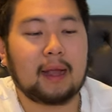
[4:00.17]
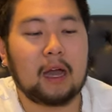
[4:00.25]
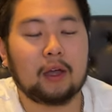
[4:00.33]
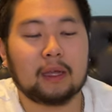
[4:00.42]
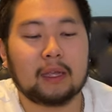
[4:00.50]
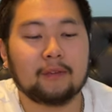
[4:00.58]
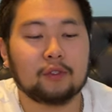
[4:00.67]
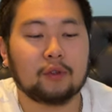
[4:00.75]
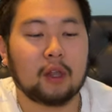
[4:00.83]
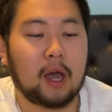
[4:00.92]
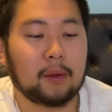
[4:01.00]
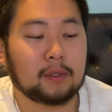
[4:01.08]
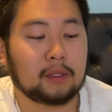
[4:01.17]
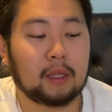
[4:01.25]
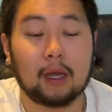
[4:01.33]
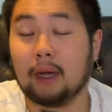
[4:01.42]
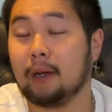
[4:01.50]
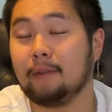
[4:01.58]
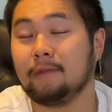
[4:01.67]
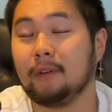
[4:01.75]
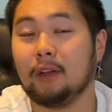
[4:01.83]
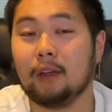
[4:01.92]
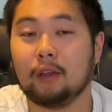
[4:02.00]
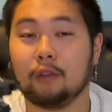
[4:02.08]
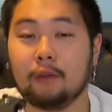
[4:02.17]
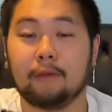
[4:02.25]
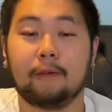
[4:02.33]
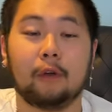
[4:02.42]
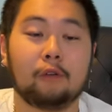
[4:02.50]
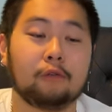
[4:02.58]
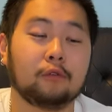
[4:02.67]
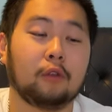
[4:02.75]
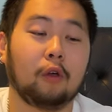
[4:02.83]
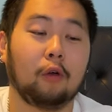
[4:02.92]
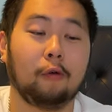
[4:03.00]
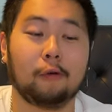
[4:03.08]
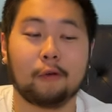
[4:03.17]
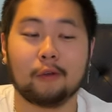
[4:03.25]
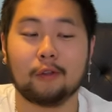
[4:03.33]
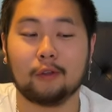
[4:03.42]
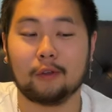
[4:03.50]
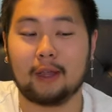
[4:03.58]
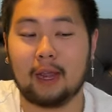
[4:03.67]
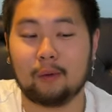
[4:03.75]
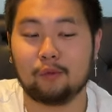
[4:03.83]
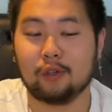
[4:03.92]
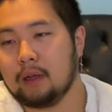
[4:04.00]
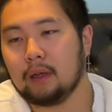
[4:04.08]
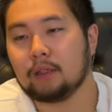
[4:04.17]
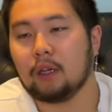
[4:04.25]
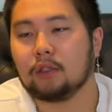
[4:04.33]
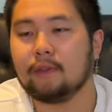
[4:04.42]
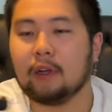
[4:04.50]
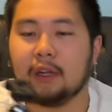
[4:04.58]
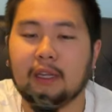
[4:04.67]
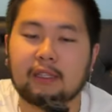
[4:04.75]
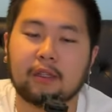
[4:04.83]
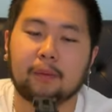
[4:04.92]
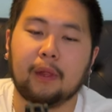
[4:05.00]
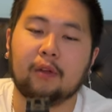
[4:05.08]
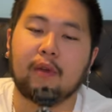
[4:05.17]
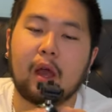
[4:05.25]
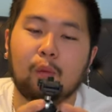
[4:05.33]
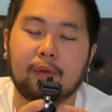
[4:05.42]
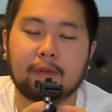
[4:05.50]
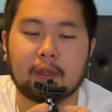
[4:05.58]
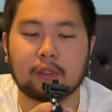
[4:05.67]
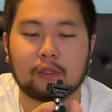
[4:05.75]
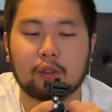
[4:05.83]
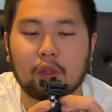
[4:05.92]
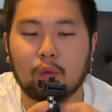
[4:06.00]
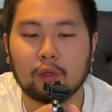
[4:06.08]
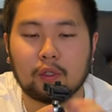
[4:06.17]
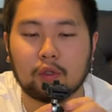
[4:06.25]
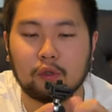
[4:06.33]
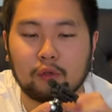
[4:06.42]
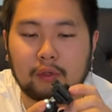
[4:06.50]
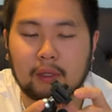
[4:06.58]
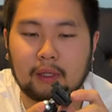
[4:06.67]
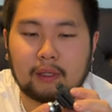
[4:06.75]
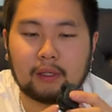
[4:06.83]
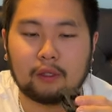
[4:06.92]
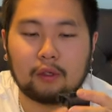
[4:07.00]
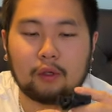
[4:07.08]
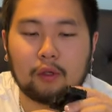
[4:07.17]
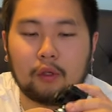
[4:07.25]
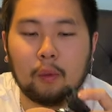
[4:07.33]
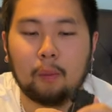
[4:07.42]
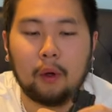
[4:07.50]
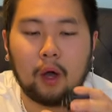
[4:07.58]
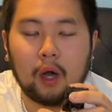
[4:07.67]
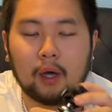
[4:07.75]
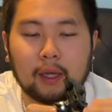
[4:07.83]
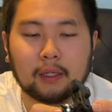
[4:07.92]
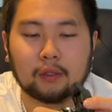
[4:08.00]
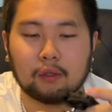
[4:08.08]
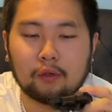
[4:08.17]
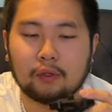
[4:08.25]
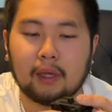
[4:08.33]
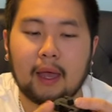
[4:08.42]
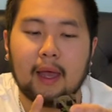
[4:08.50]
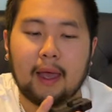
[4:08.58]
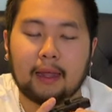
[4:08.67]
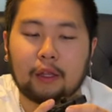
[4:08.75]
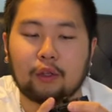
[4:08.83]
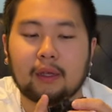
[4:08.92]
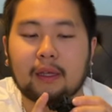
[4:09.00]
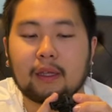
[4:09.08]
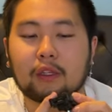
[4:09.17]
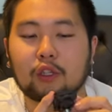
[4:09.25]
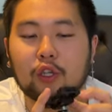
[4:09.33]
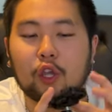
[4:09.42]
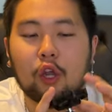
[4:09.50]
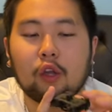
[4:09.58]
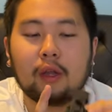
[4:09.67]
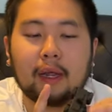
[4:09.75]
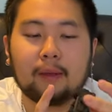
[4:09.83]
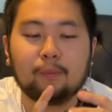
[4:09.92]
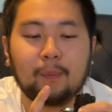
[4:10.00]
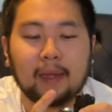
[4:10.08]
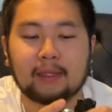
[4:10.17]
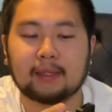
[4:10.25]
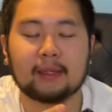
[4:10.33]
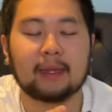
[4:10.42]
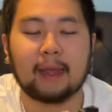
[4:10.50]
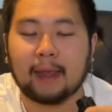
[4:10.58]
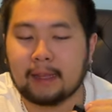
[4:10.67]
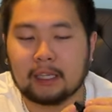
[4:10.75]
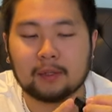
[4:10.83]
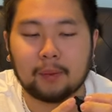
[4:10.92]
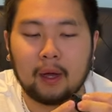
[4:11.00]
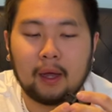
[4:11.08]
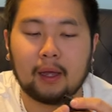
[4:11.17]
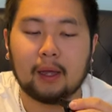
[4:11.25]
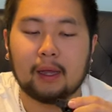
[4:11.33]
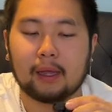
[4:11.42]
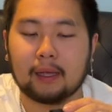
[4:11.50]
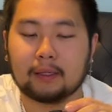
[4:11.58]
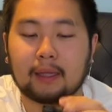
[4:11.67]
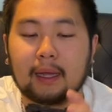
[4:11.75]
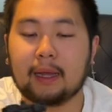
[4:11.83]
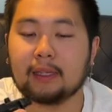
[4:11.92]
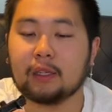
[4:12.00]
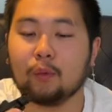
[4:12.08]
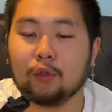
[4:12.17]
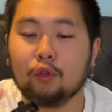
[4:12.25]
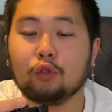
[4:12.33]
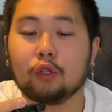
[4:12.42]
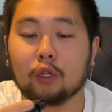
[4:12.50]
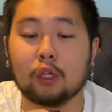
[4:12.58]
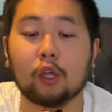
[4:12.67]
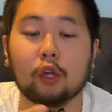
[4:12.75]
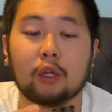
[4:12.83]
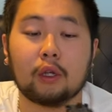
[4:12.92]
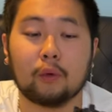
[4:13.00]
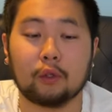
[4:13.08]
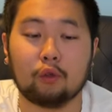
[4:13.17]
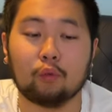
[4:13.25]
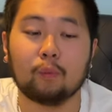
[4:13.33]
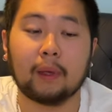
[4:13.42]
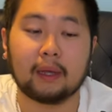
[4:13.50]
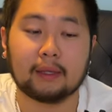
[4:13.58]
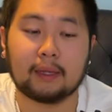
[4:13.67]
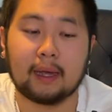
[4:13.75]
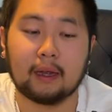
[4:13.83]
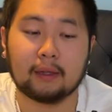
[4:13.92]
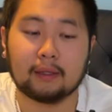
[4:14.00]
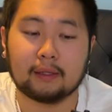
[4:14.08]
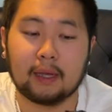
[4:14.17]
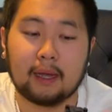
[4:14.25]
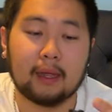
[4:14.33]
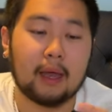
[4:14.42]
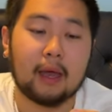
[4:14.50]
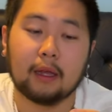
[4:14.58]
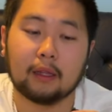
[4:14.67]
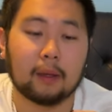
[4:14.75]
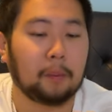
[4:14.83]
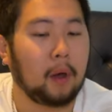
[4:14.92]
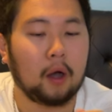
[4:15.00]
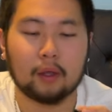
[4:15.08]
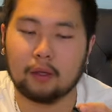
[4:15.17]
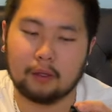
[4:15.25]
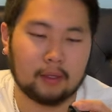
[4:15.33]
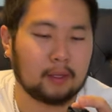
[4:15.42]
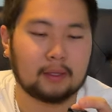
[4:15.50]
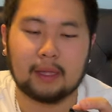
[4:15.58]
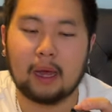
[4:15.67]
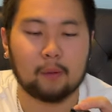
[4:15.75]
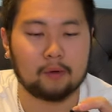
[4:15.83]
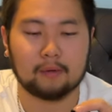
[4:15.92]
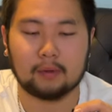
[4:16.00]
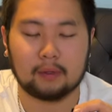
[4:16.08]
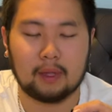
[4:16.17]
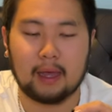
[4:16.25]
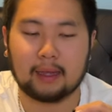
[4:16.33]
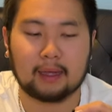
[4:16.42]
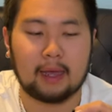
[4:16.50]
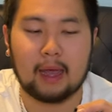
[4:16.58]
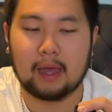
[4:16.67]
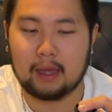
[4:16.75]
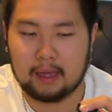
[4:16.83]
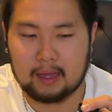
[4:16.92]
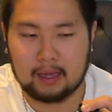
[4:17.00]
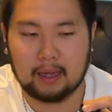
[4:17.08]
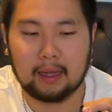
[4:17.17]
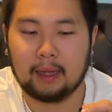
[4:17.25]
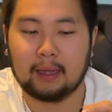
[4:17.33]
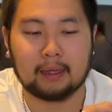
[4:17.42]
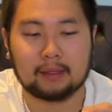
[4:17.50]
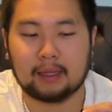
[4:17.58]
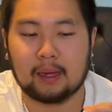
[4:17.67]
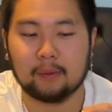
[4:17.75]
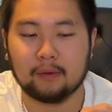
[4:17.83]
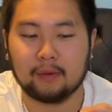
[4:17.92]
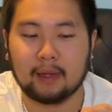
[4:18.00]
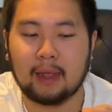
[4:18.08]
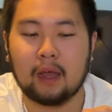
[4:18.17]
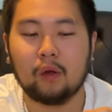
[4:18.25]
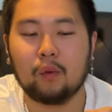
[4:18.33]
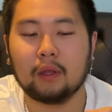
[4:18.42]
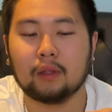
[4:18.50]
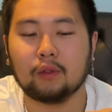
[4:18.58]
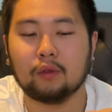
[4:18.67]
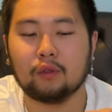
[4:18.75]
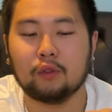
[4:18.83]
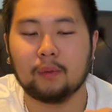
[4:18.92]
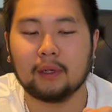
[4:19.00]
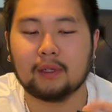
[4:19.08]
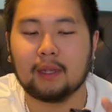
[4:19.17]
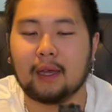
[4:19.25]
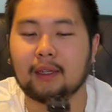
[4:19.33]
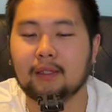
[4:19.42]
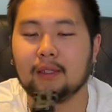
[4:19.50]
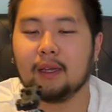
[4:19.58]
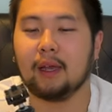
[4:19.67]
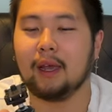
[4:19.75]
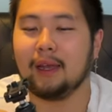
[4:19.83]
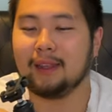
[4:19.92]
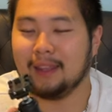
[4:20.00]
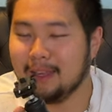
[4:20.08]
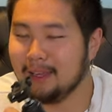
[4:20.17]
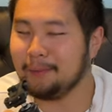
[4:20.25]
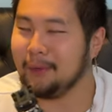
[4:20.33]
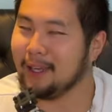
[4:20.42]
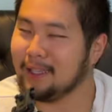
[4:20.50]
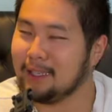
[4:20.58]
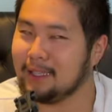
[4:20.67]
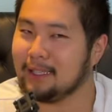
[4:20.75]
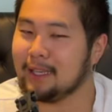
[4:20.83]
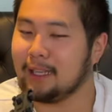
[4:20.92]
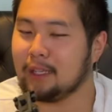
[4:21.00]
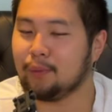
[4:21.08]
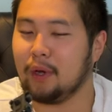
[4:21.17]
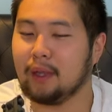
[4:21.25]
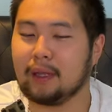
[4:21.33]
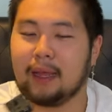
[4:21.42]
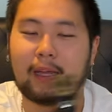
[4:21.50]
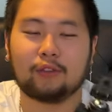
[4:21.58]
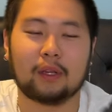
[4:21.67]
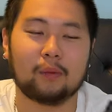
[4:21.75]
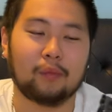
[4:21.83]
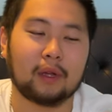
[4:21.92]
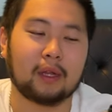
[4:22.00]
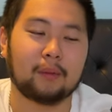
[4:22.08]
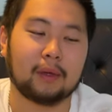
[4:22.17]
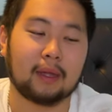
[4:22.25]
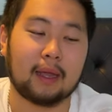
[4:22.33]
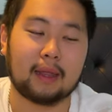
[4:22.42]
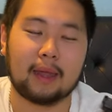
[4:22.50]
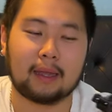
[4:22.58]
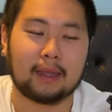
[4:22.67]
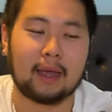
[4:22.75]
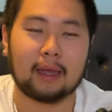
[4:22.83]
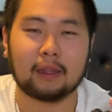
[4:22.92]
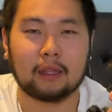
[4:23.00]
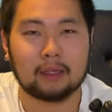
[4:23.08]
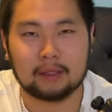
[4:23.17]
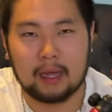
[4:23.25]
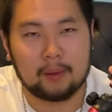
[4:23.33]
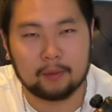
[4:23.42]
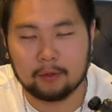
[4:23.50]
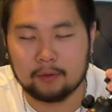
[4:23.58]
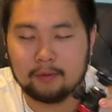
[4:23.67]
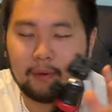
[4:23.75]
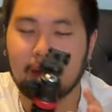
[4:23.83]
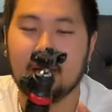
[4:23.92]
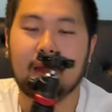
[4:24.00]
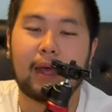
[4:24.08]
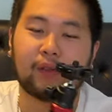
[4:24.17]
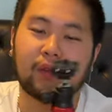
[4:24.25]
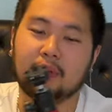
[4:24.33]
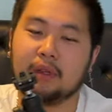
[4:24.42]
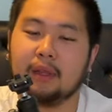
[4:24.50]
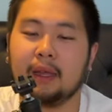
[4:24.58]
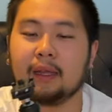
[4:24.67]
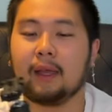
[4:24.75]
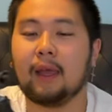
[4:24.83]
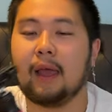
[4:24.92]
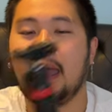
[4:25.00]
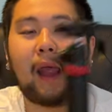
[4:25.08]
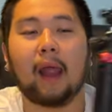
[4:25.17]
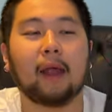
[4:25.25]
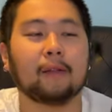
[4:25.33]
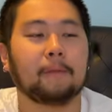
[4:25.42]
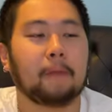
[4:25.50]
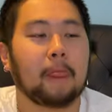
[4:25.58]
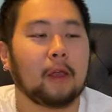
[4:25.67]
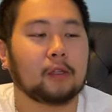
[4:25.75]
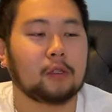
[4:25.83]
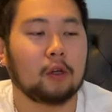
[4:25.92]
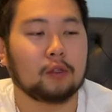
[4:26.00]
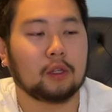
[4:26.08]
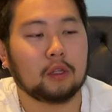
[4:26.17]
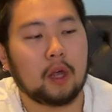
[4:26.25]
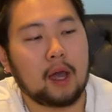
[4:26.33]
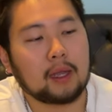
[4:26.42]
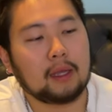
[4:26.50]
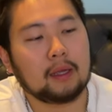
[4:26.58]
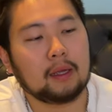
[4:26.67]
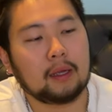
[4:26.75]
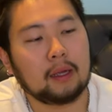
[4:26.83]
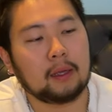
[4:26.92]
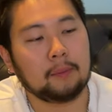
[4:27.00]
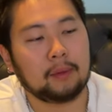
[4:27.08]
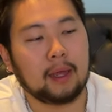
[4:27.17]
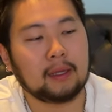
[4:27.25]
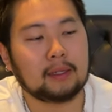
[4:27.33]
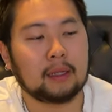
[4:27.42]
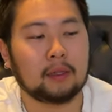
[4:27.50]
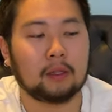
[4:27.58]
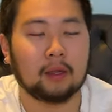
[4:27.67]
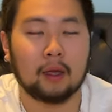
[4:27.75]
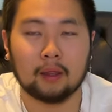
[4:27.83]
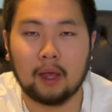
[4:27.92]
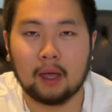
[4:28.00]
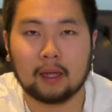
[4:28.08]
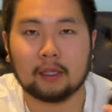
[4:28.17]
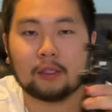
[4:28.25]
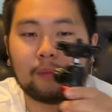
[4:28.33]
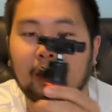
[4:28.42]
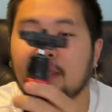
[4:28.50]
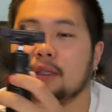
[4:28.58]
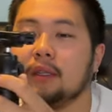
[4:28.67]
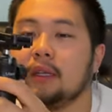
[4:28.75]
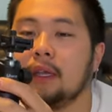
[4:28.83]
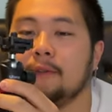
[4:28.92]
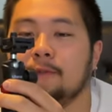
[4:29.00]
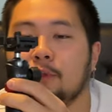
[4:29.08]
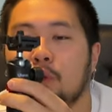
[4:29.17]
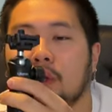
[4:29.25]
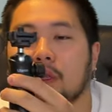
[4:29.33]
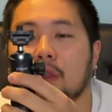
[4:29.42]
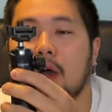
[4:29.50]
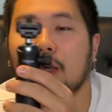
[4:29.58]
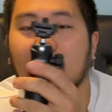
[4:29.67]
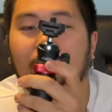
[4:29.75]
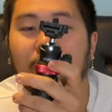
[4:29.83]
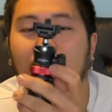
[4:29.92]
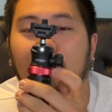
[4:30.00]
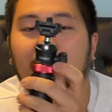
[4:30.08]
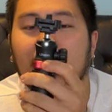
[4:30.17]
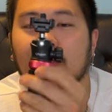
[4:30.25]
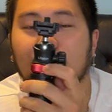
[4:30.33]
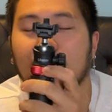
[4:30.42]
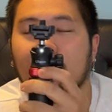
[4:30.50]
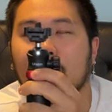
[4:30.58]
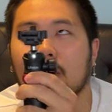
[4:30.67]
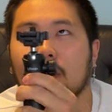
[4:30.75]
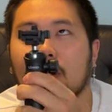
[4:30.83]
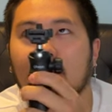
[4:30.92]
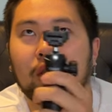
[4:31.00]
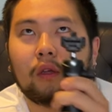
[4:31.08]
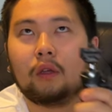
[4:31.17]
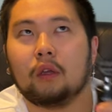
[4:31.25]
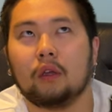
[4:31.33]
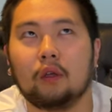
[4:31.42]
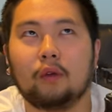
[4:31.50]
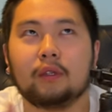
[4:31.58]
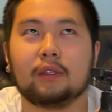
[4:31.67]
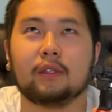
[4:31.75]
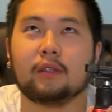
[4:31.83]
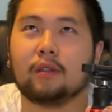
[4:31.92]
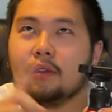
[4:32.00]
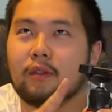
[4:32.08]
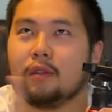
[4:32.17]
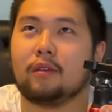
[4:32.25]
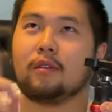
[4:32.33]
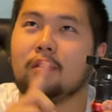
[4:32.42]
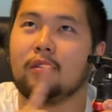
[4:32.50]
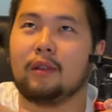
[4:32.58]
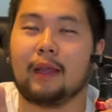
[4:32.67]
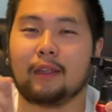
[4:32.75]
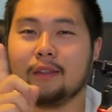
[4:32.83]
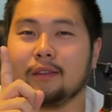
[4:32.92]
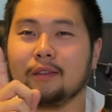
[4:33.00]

how it gives you an option of your phone or your camera. It's also very easy to play around with because, you know, once you lose this, your ball gets loose, and you can secure it in basically any spot. Because like I said, when you secure it, when you make it tight on the side, the ball, it's not moving. Like, it is not moving. And I don't want to do too much test thing because I just got this product and I'm trying to break it. But yeah, like, yeah, it does not move. That's what I really like. And so to lock it in place and to unlock it, so basically if you want to lock it, you take it to the, what is this, like